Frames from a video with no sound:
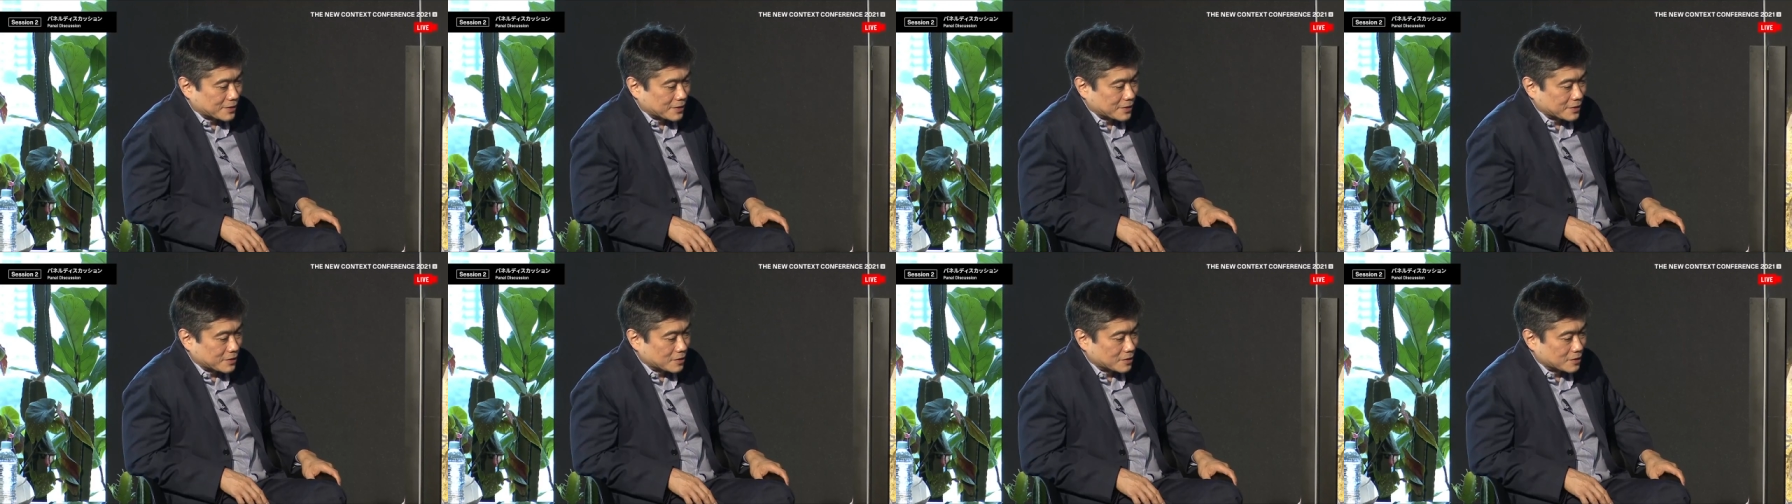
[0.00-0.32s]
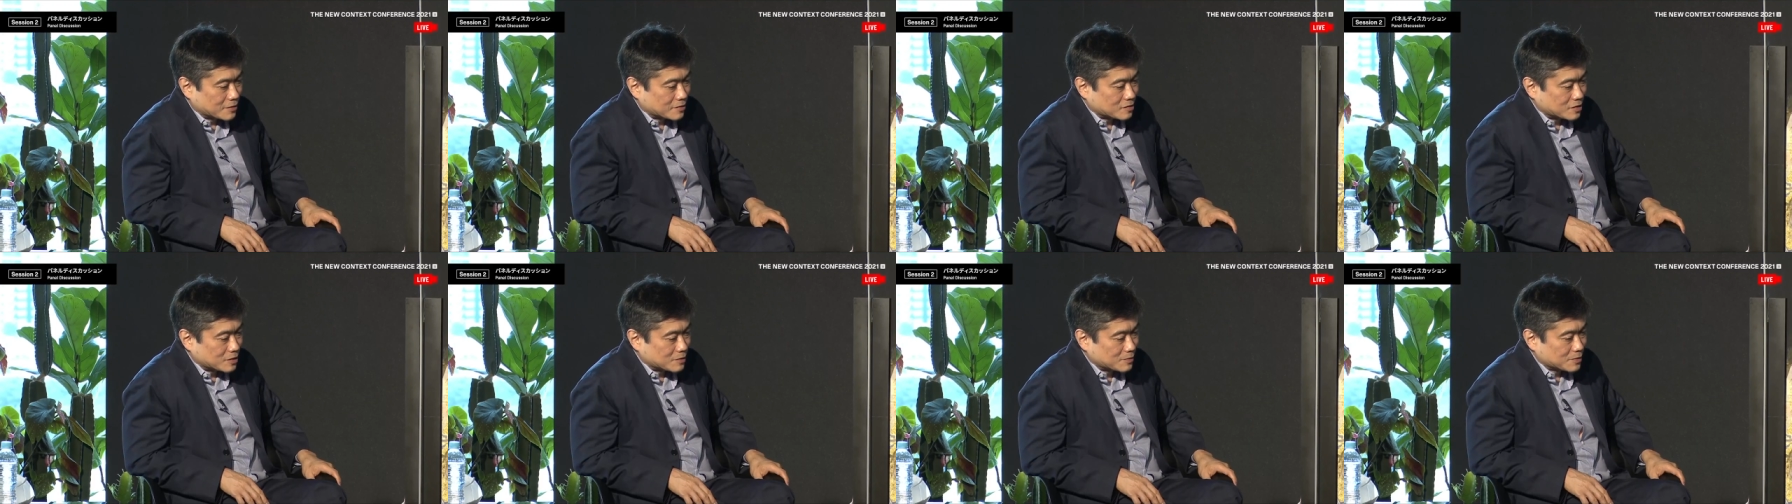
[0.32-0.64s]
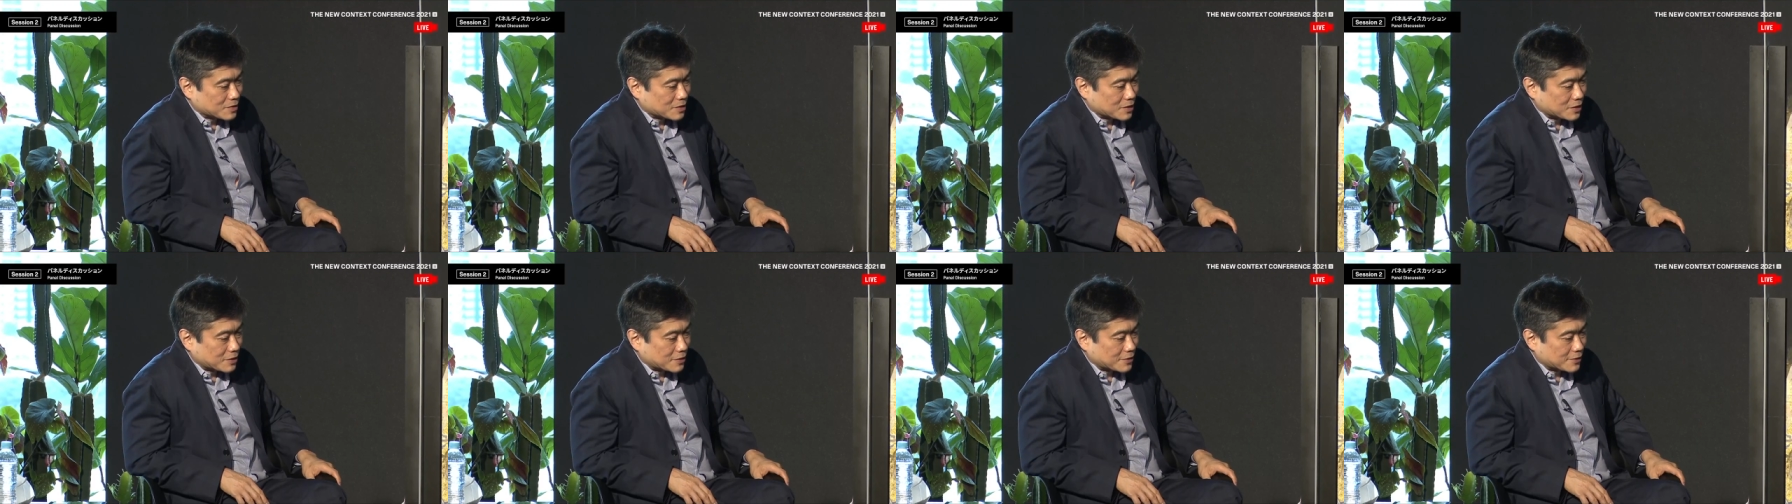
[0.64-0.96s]
it
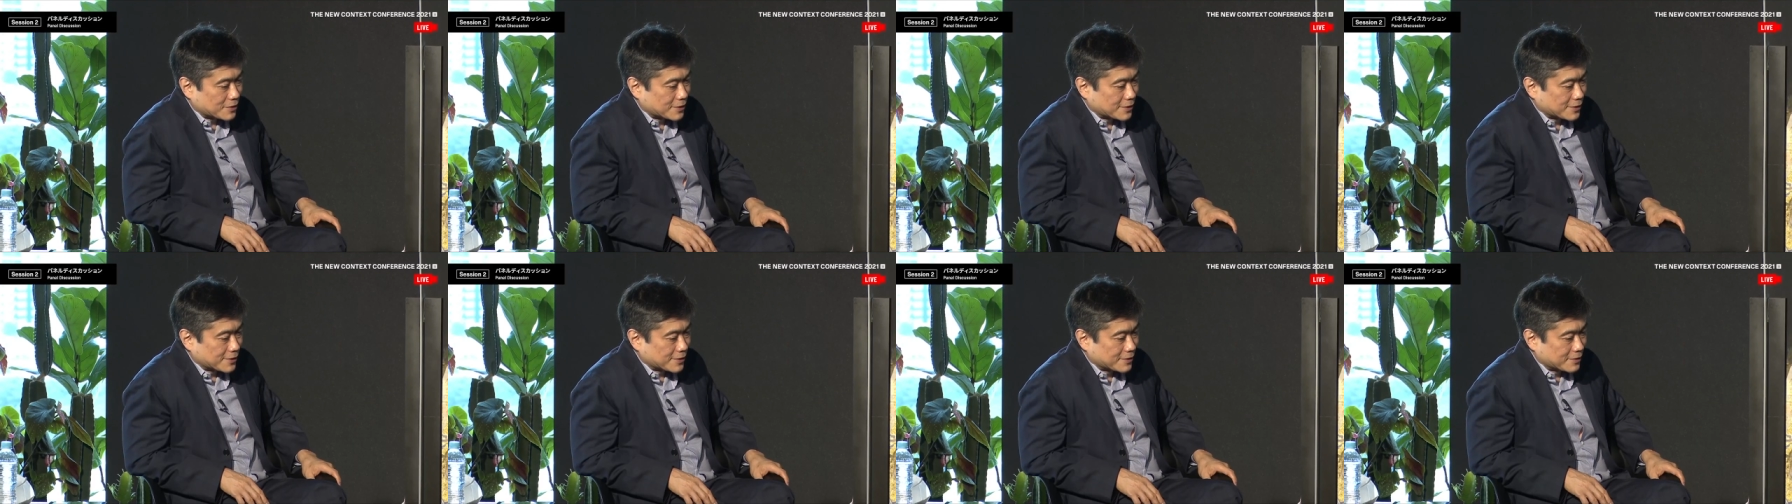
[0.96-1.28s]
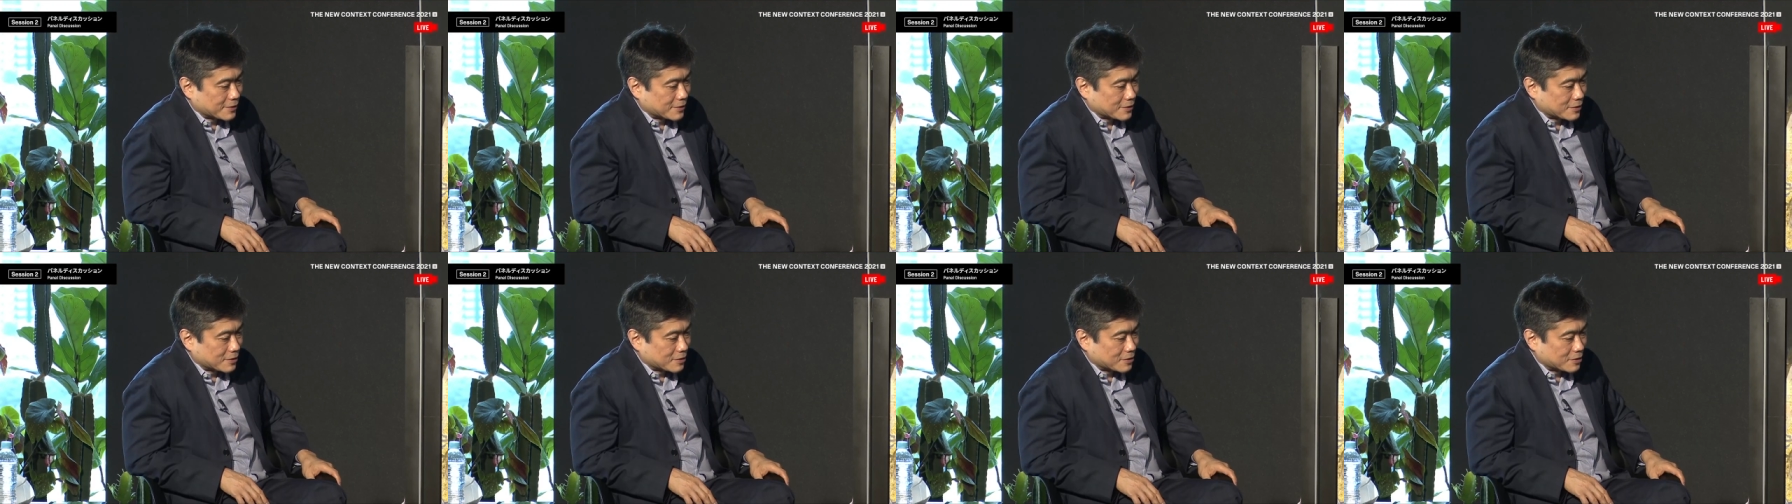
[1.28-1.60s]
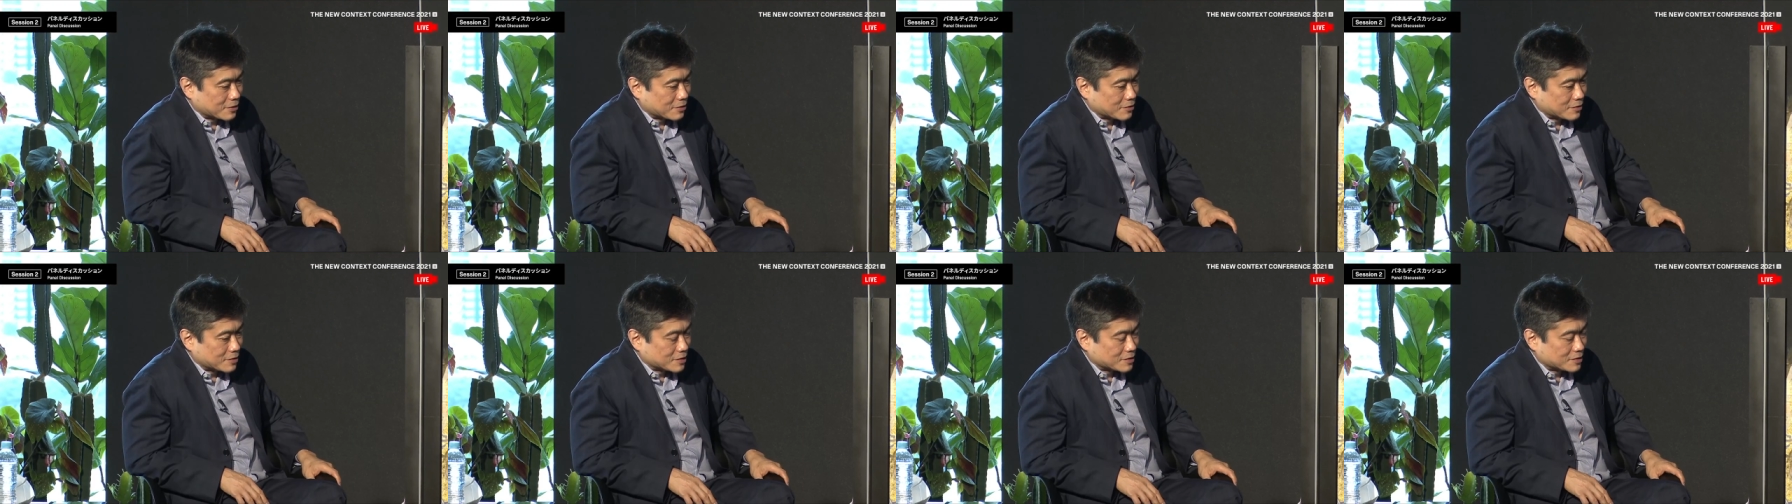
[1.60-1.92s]
seems like
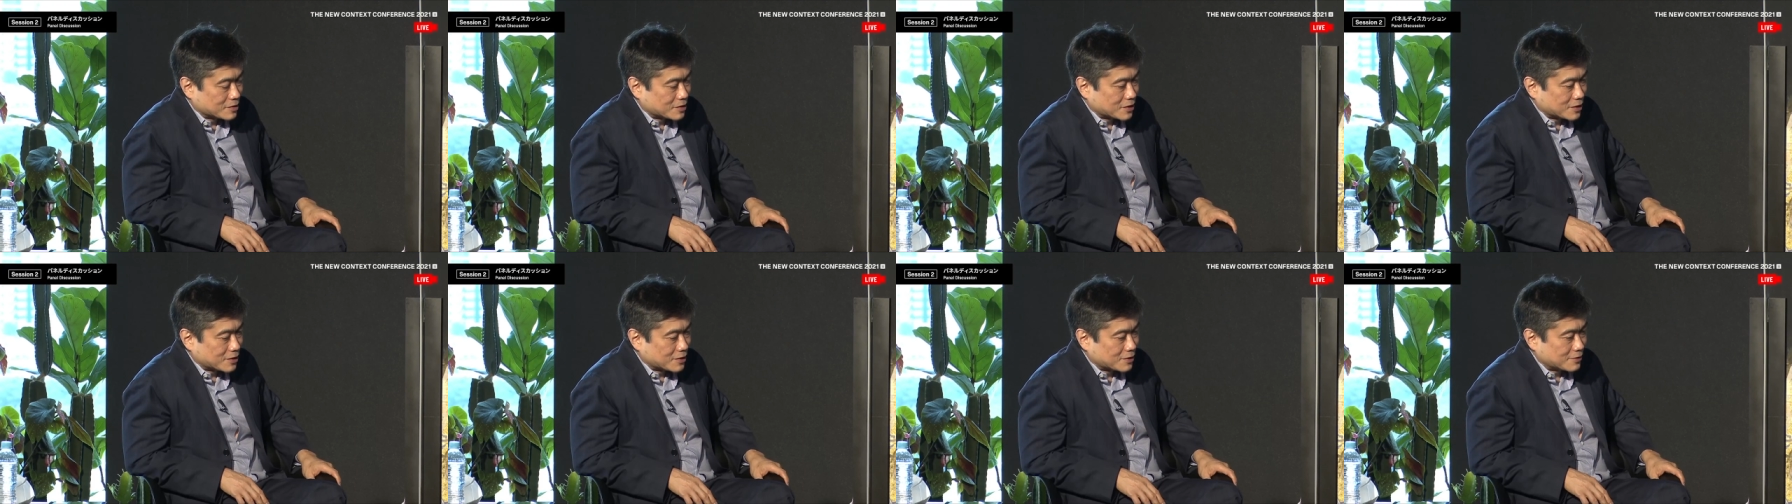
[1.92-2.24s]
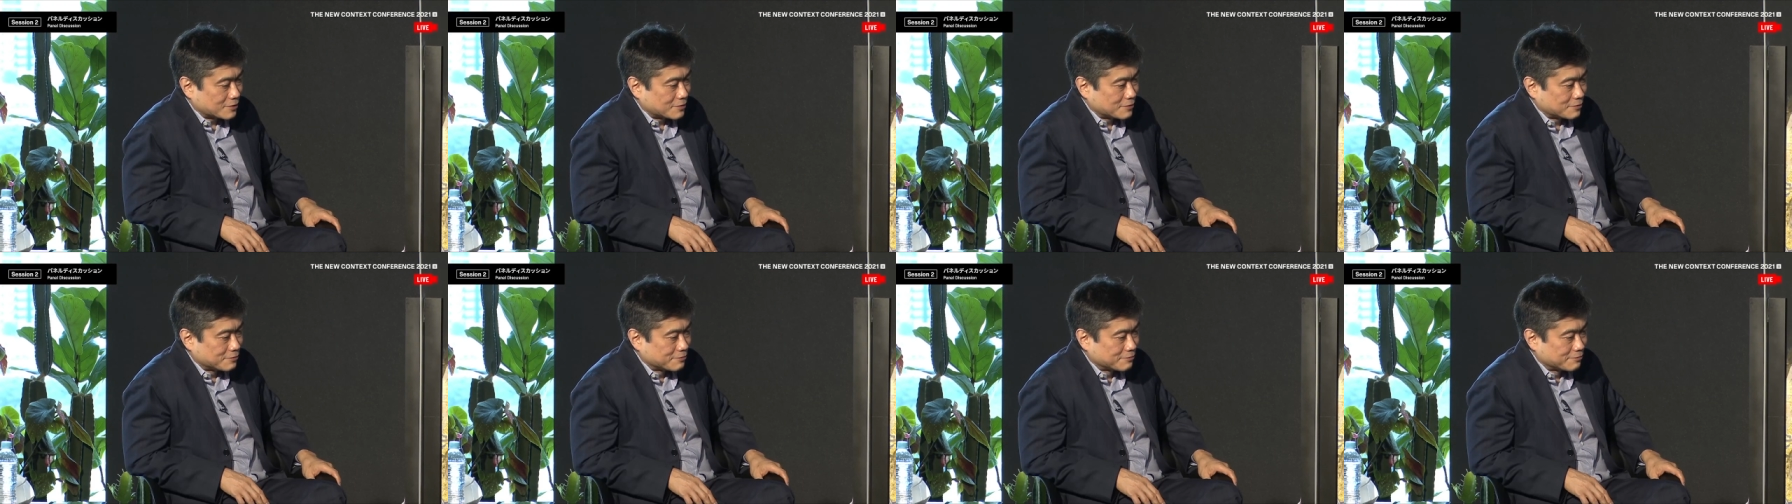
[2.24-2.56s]
there is I